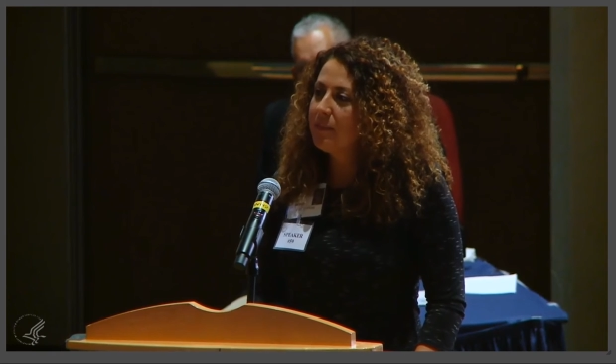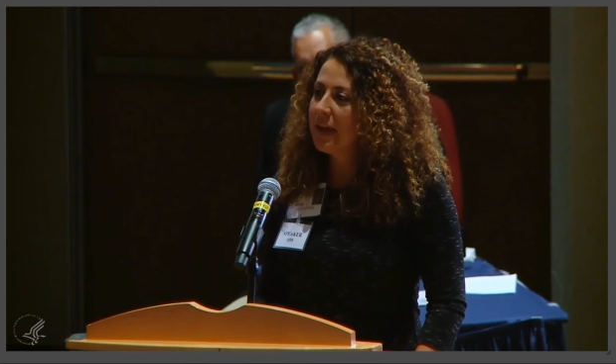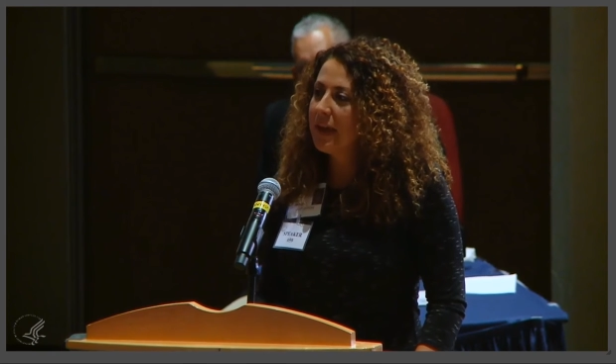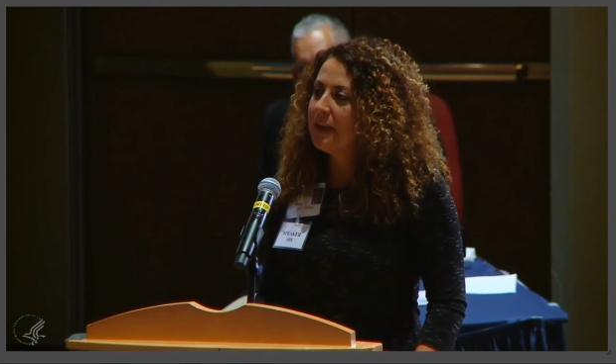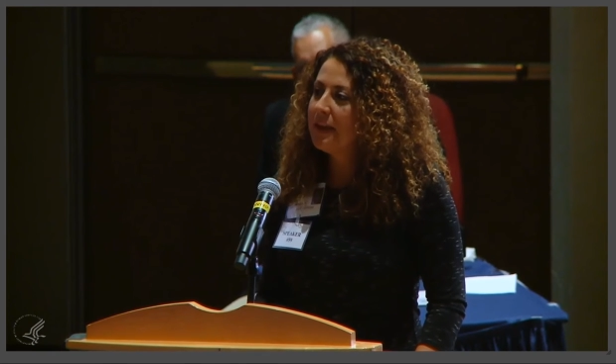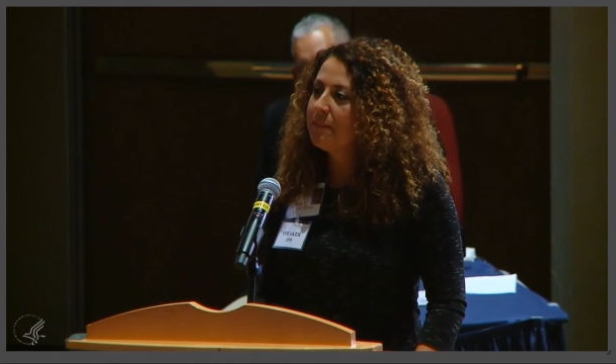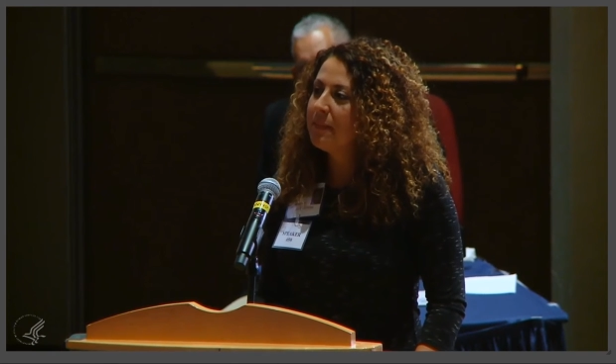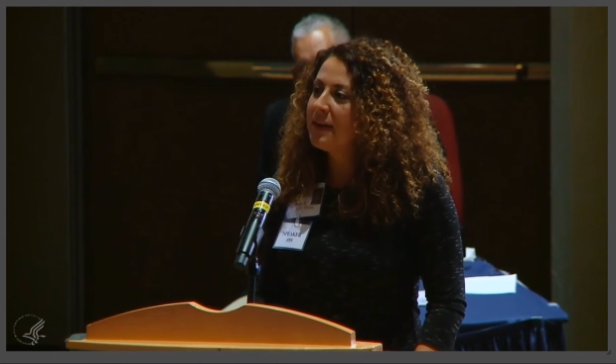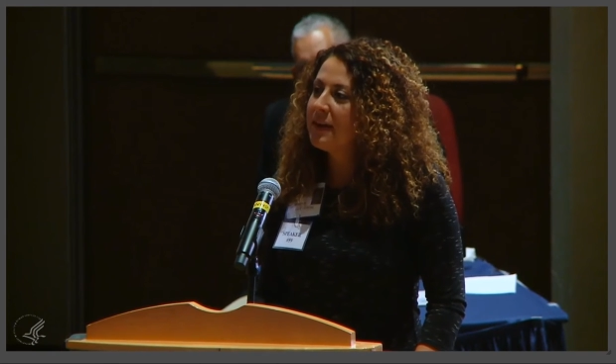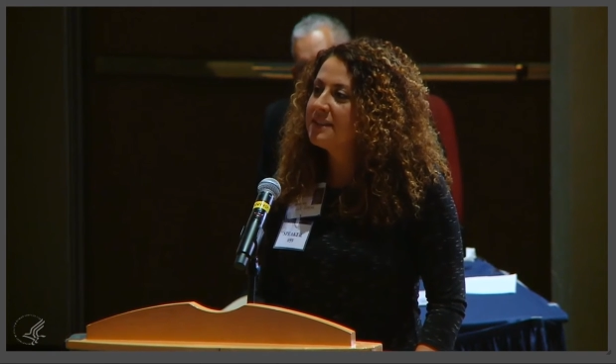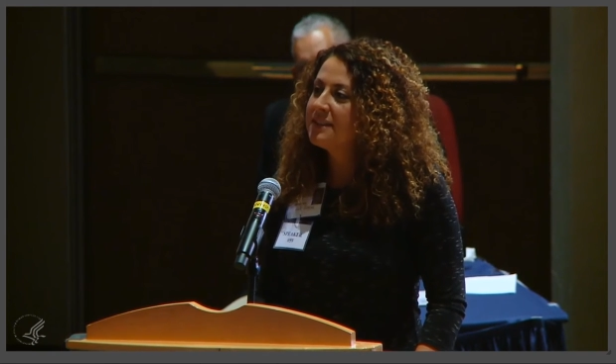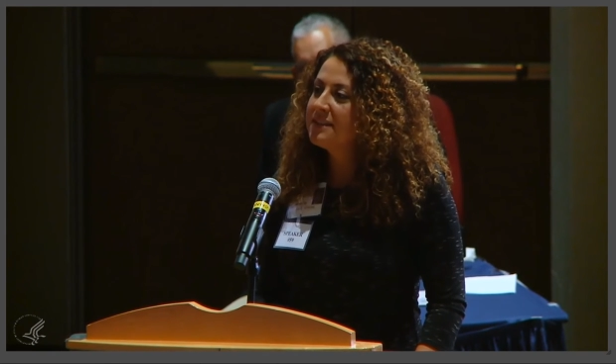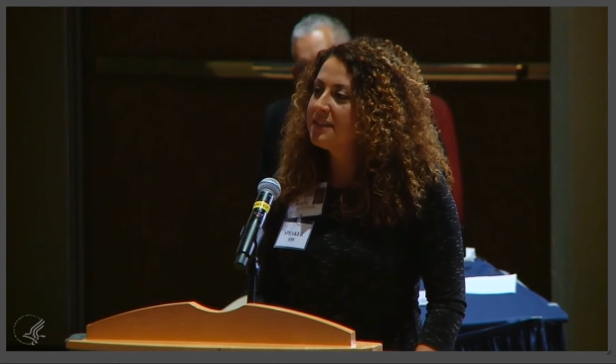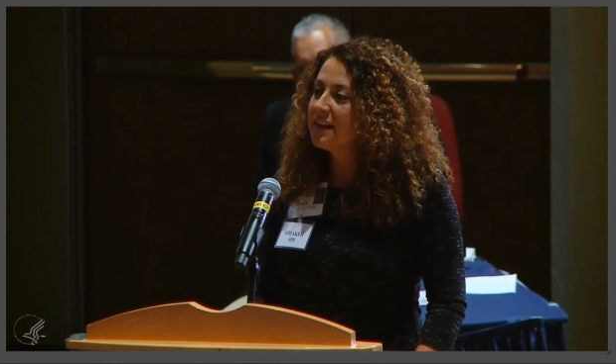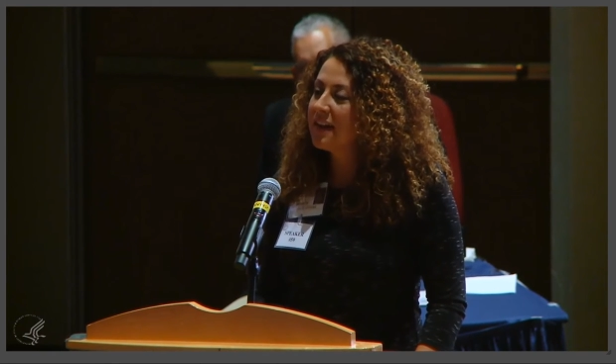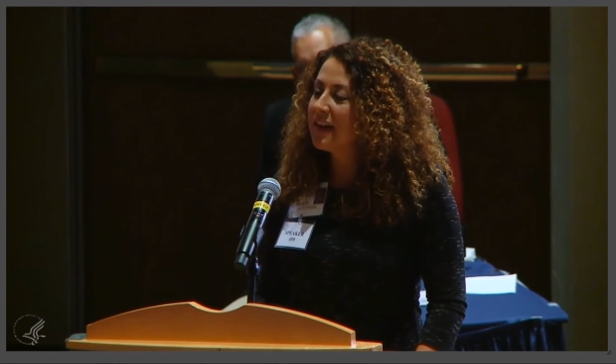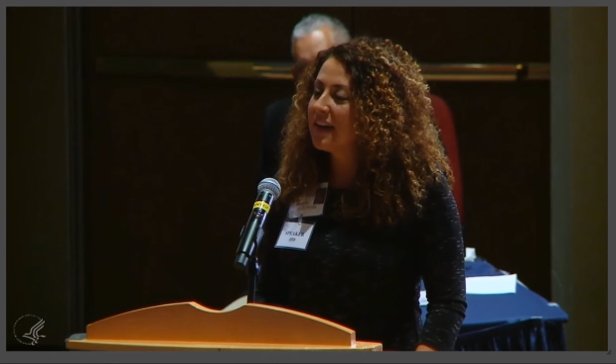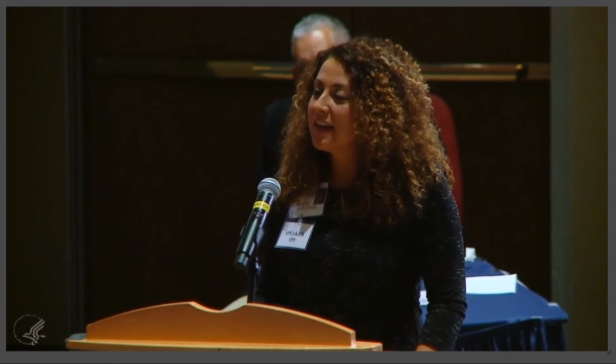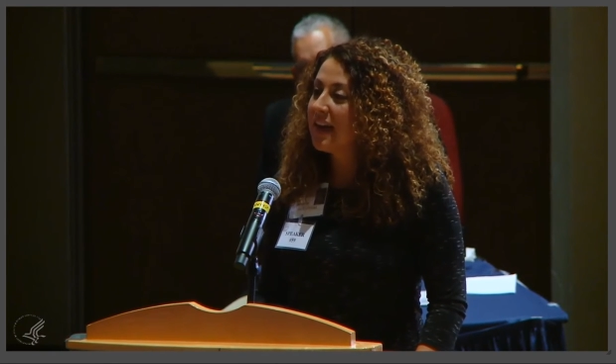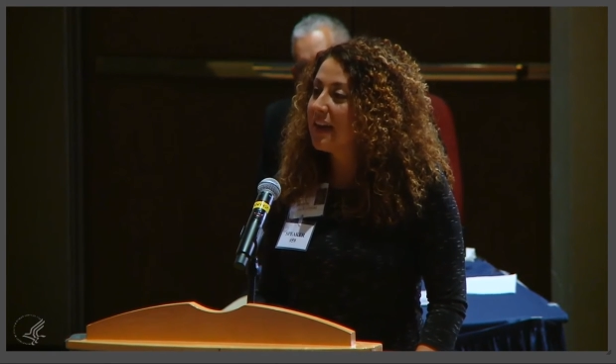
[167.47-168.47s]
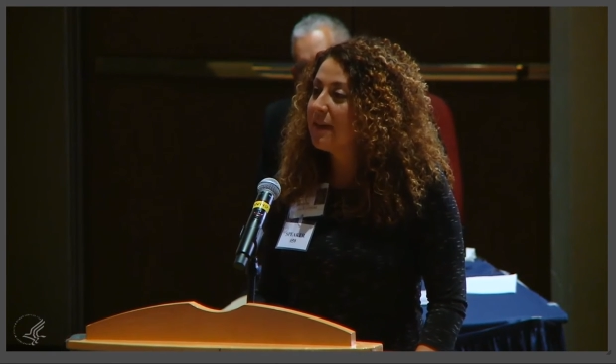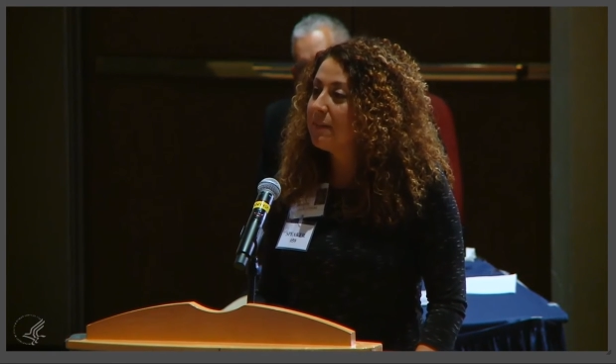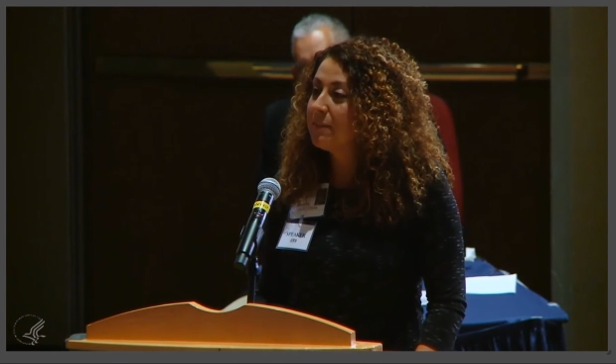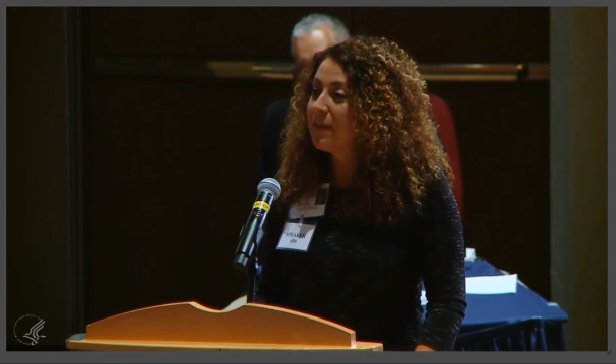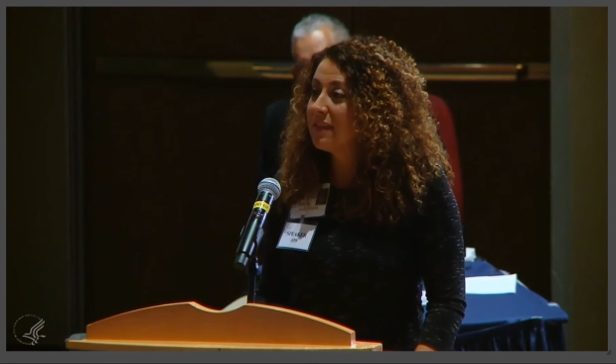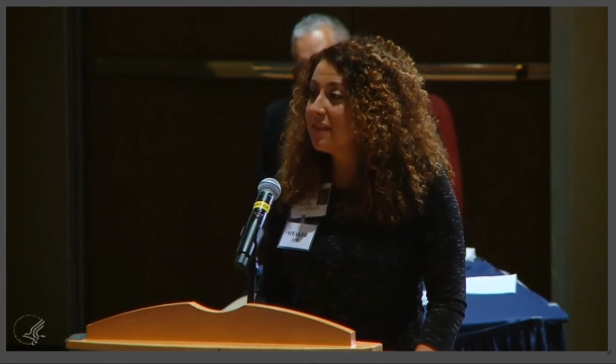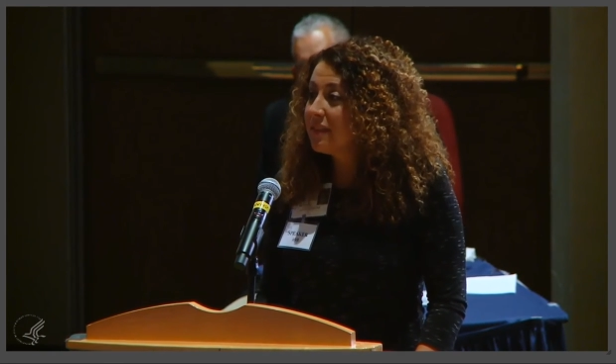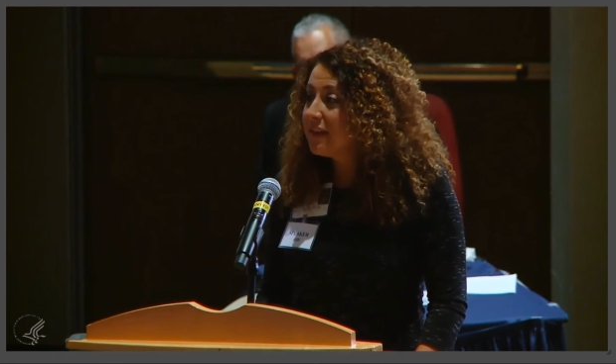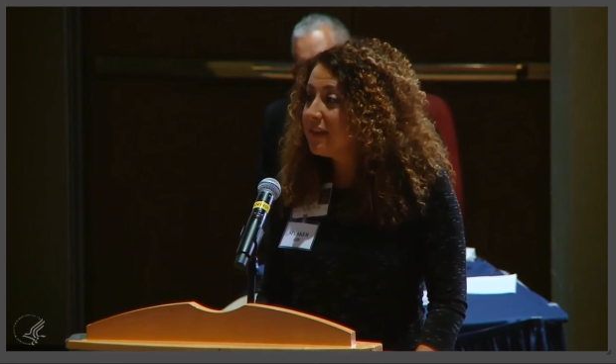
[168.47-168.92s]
pain meds that I had been